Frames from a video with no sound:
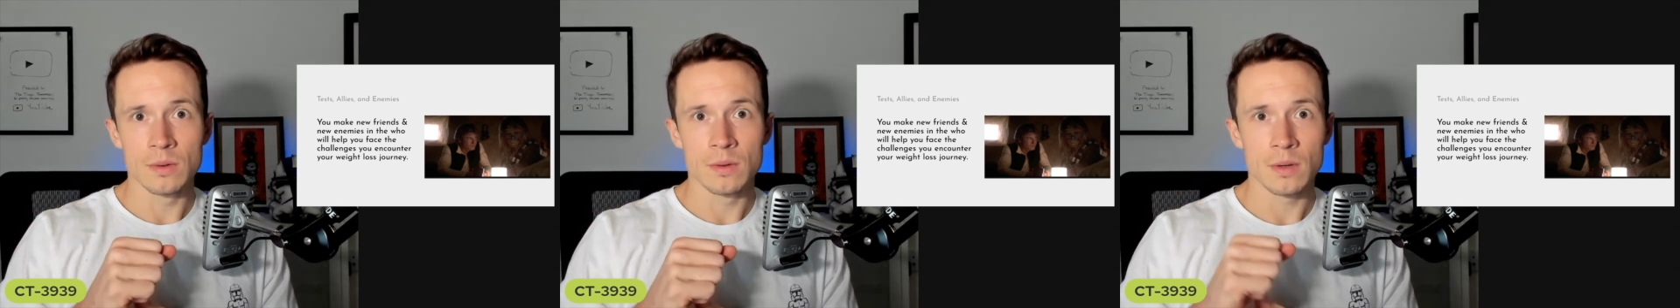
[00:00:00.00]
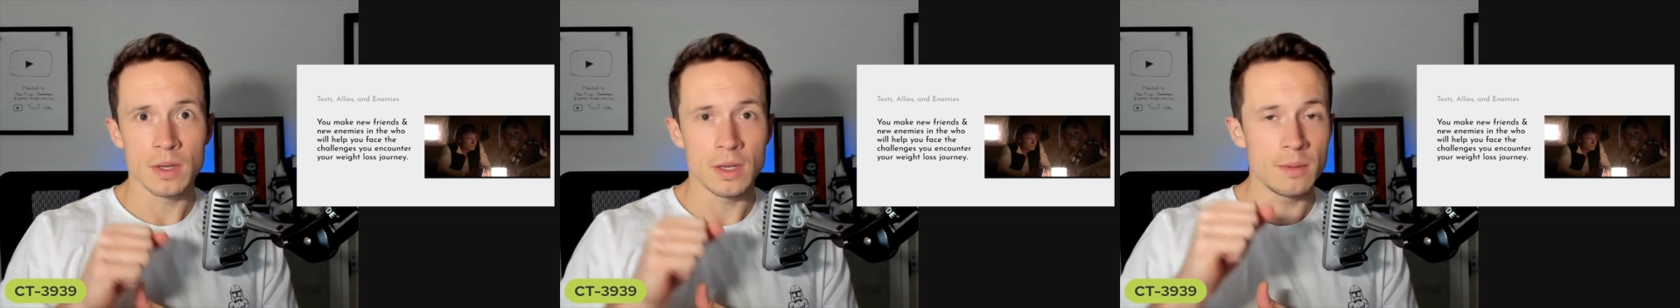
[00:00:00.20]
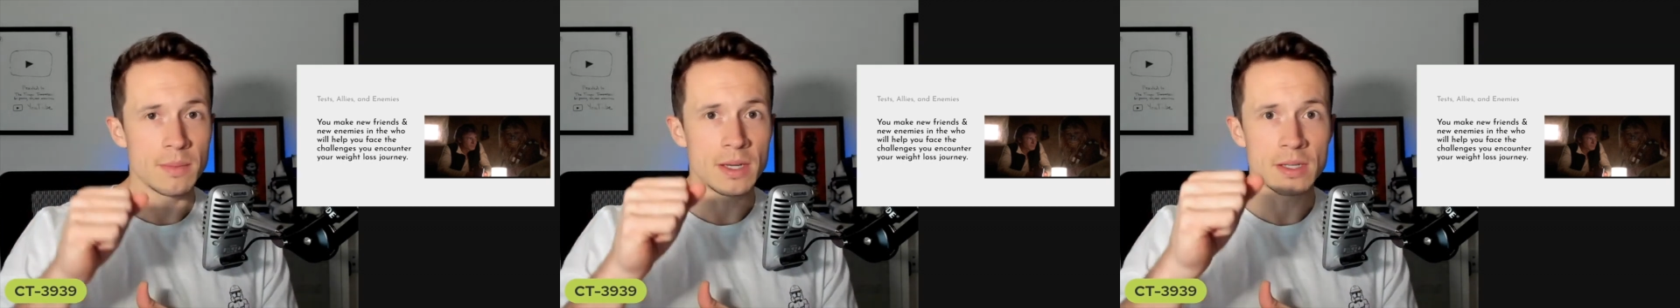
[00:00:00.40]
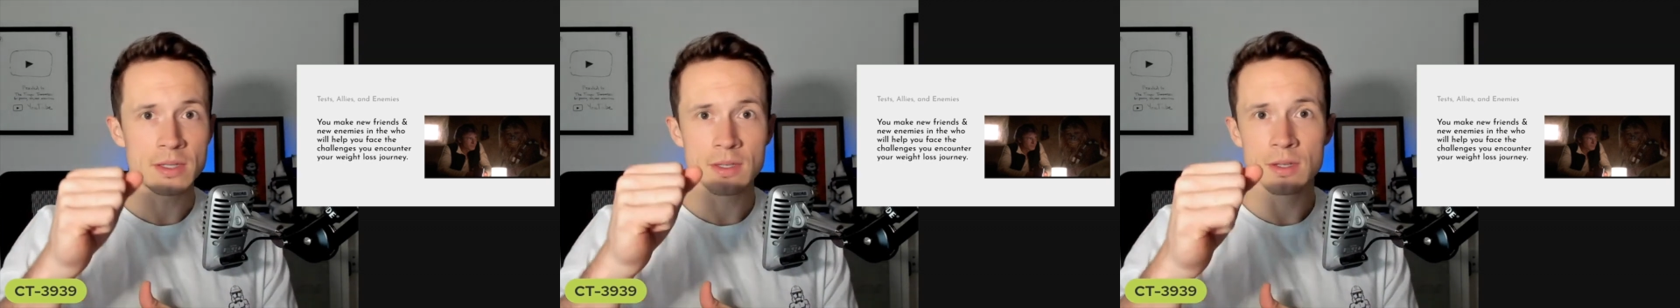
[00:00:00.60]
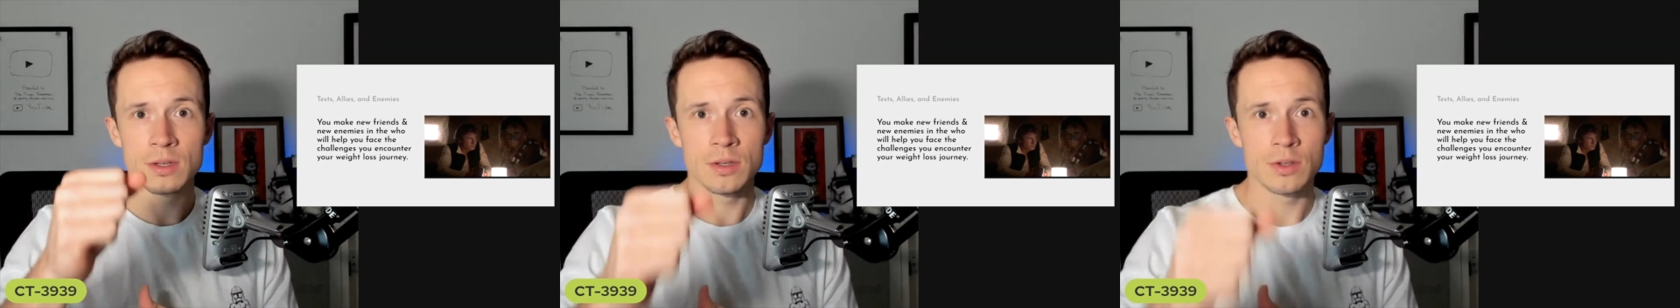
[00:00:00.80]
He
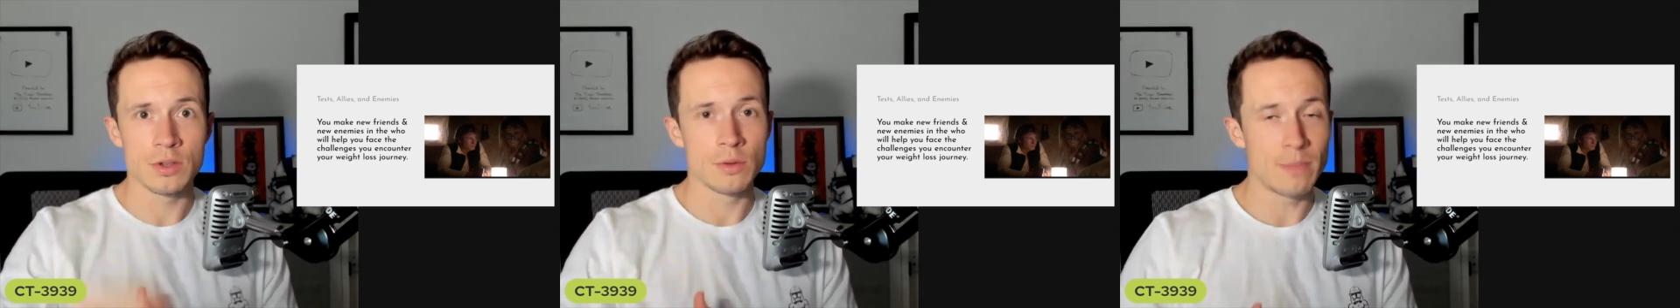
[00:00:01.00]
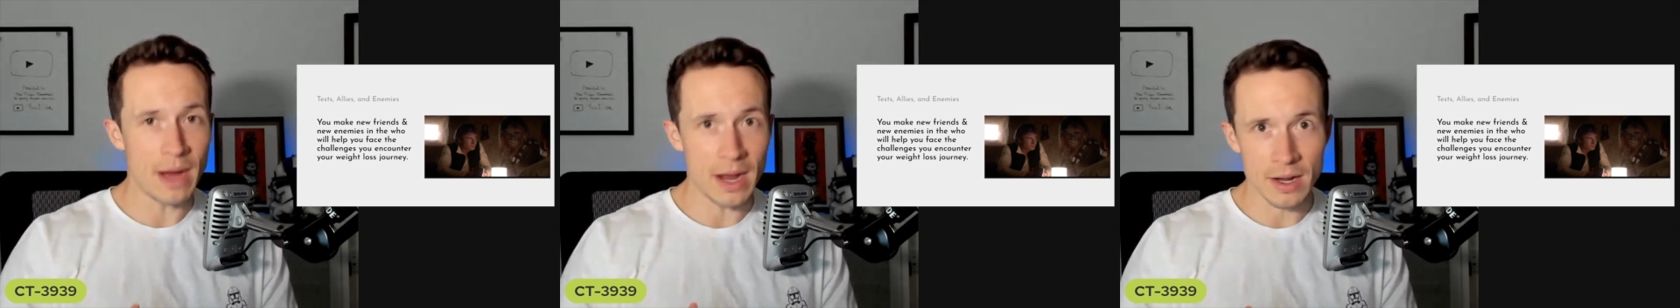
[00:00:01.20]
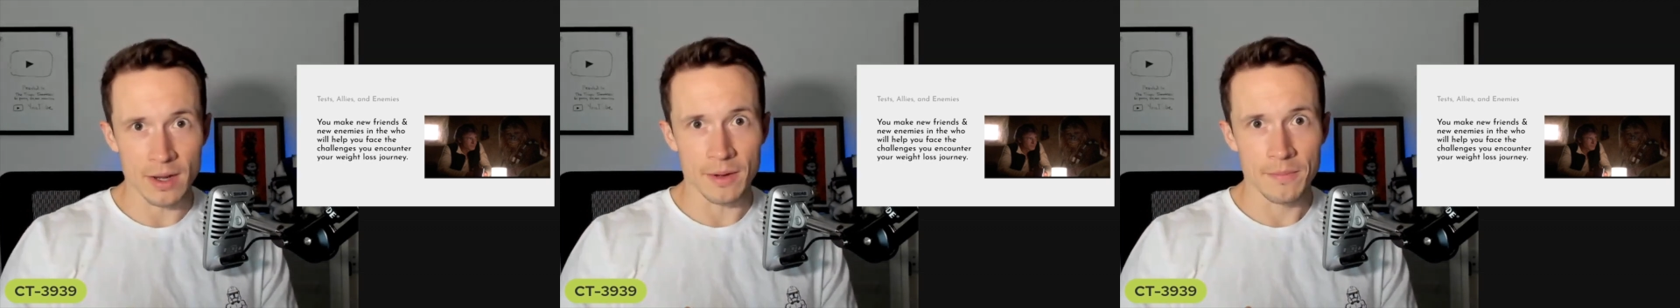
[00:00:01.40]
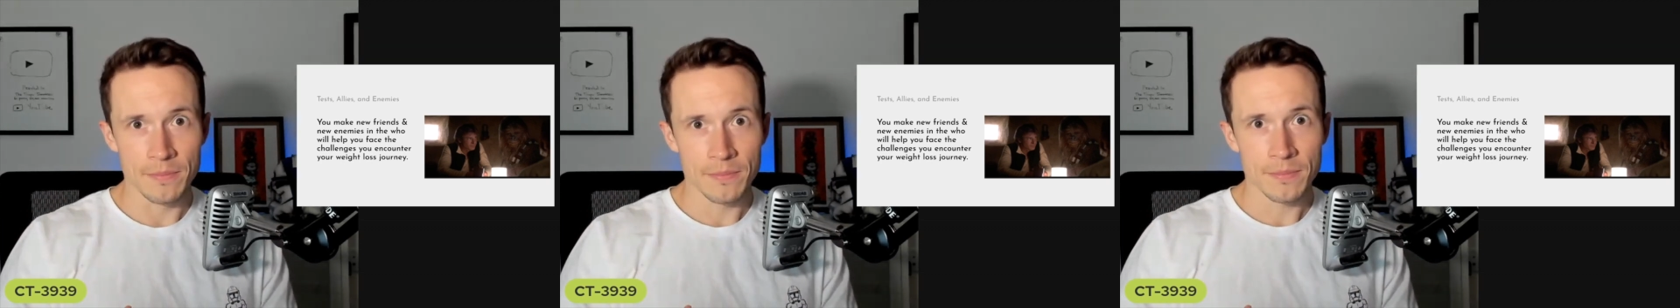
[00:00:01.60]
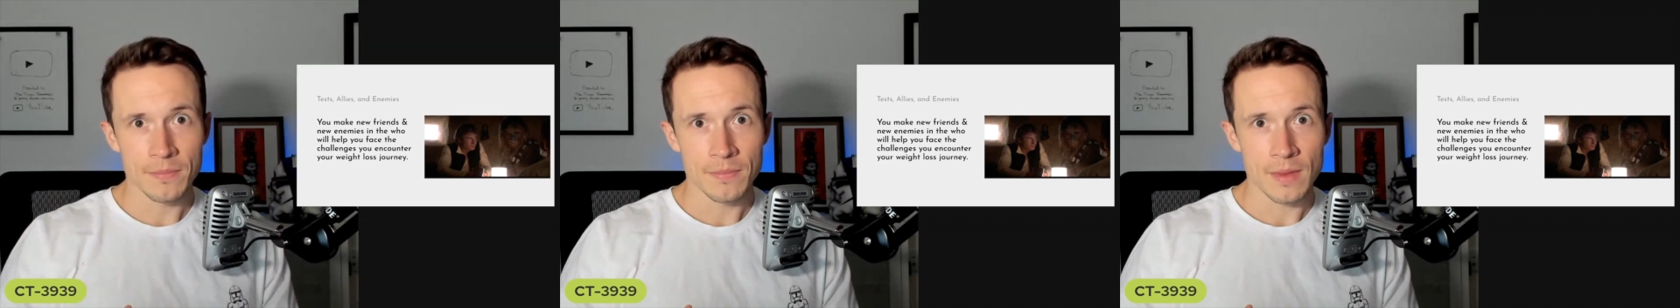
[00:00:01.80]
meets Chewbacca.
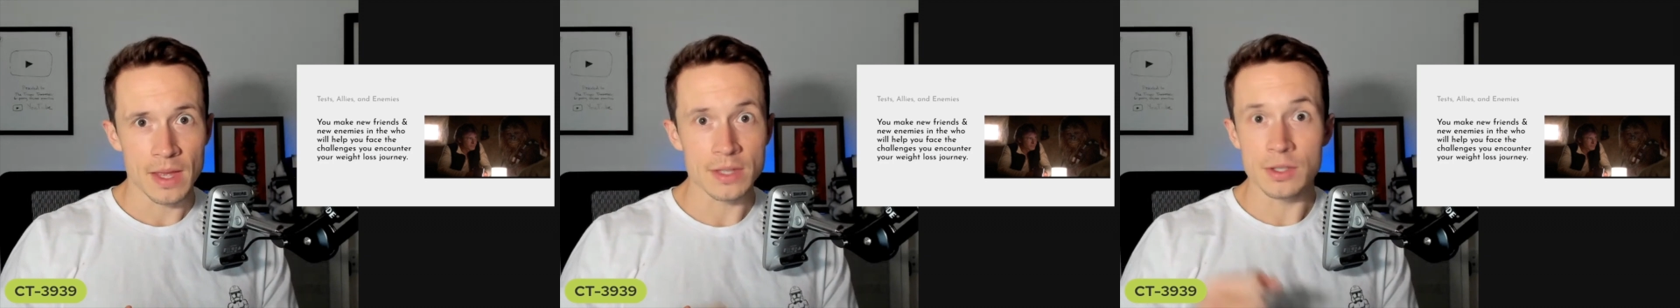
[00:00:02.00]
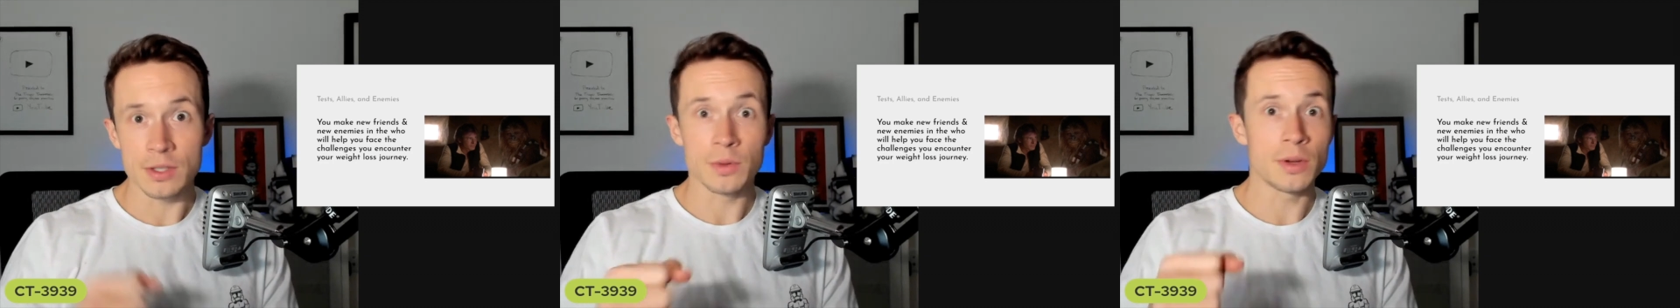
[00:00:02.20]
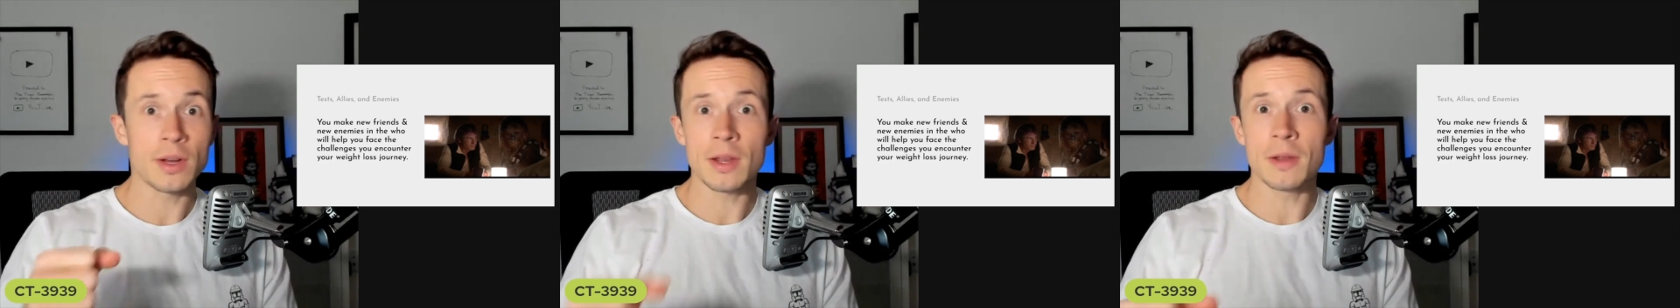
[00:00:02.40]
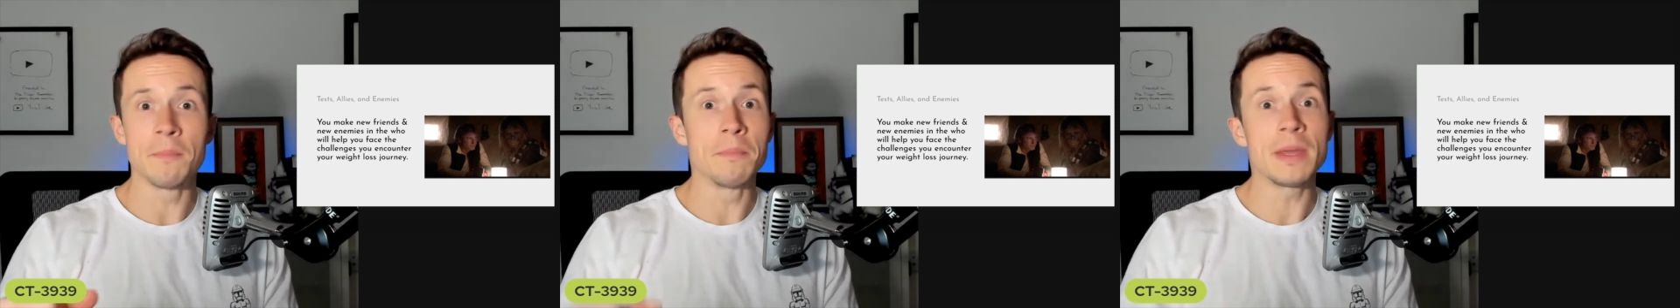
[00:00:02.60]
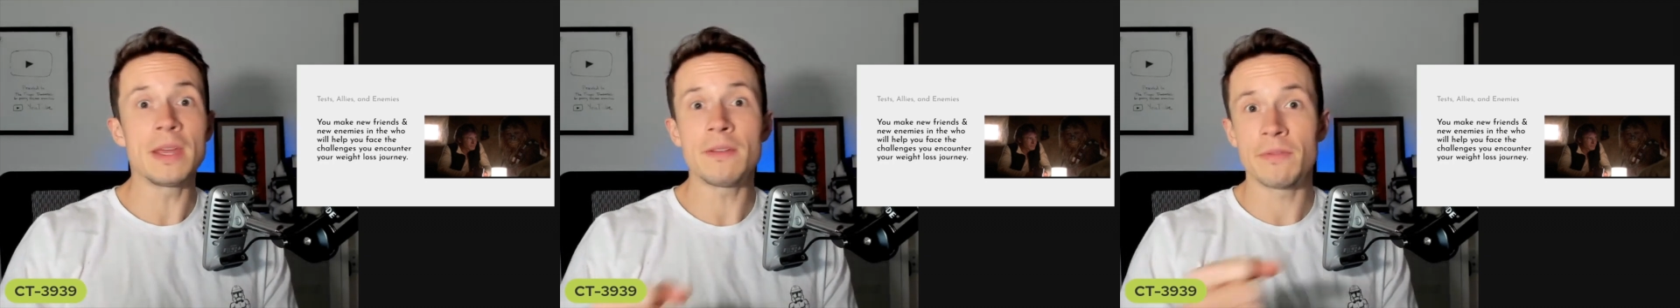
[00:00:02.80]
And so you're going to
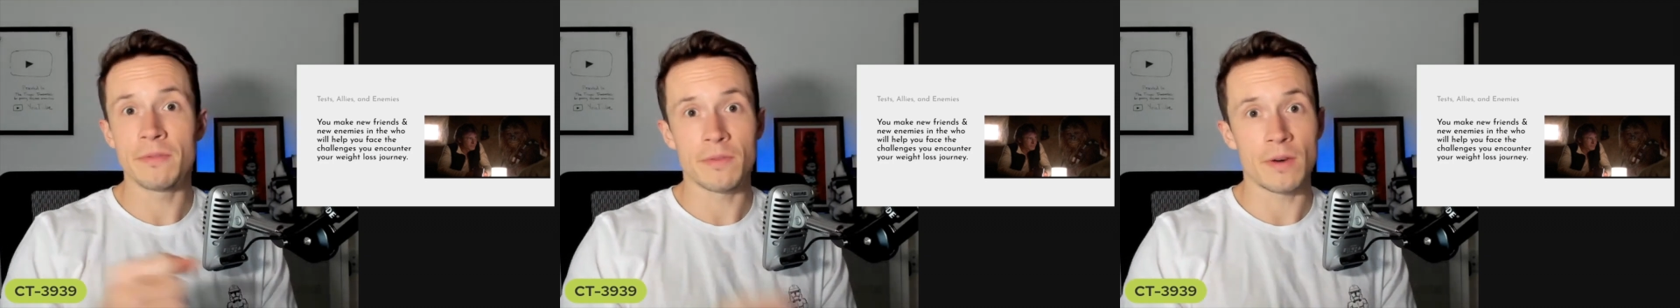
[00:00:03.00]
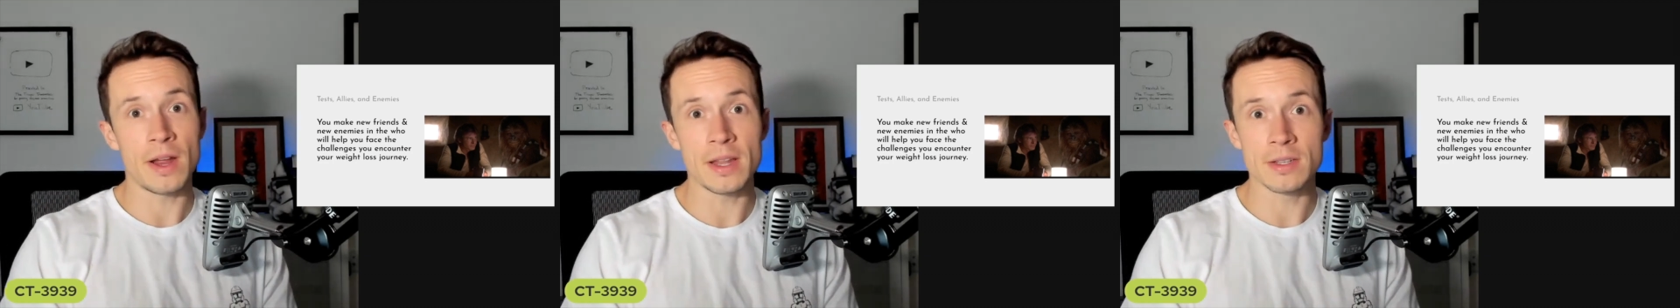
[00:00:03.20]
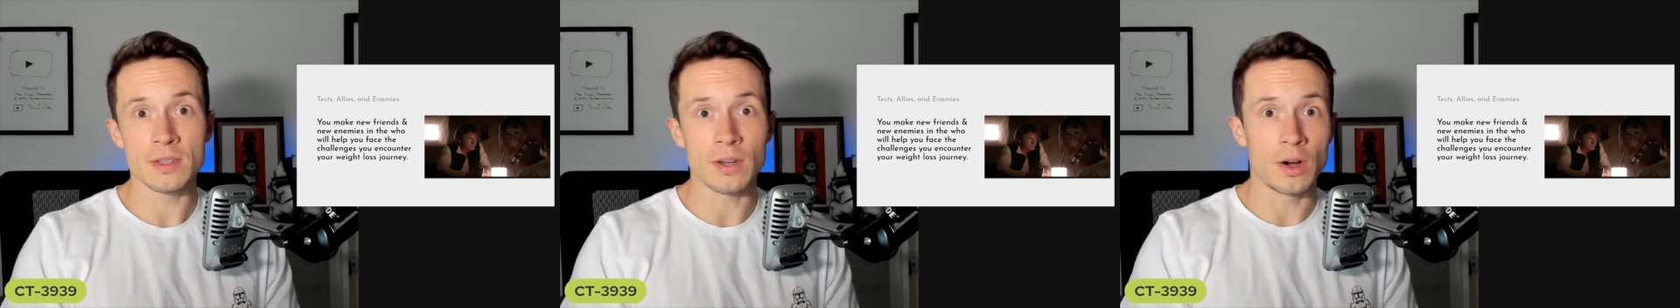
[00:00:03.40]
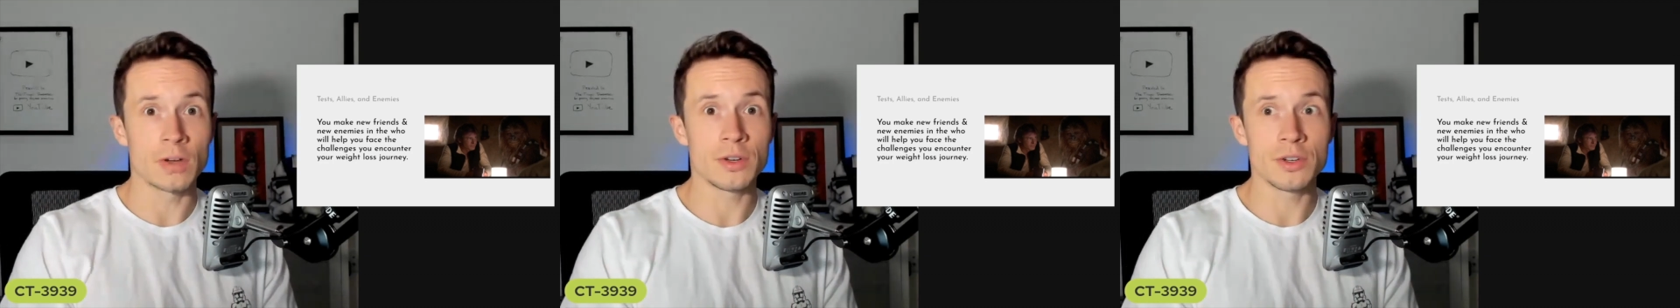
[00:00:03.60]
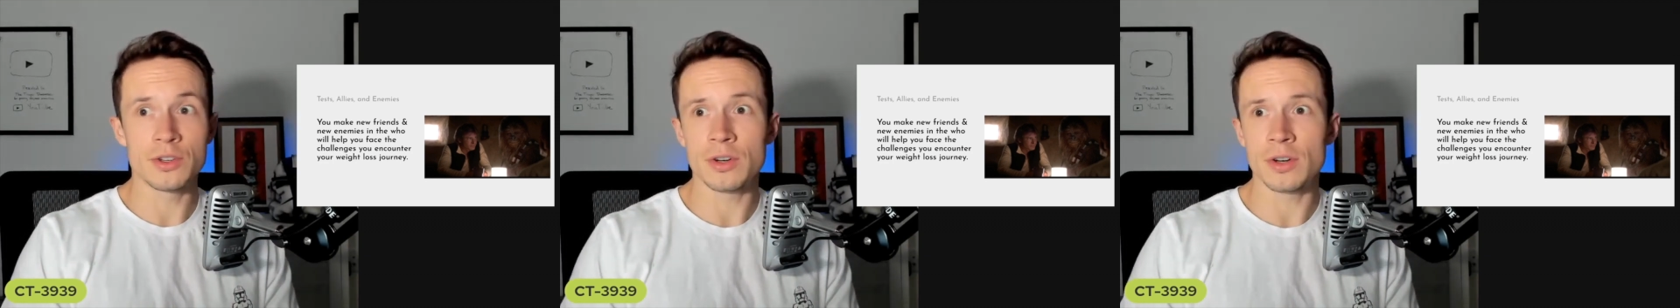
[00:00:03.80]
meet friends on
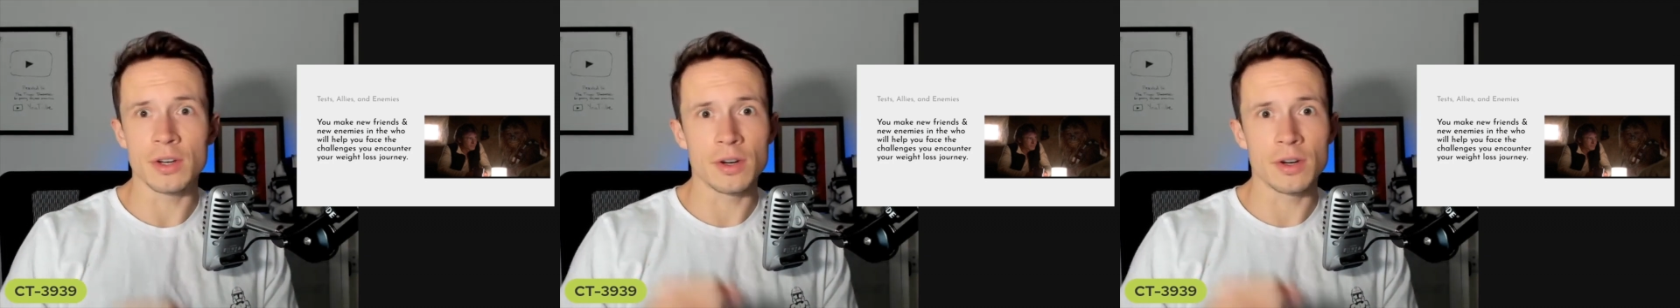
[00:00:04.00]
your journey.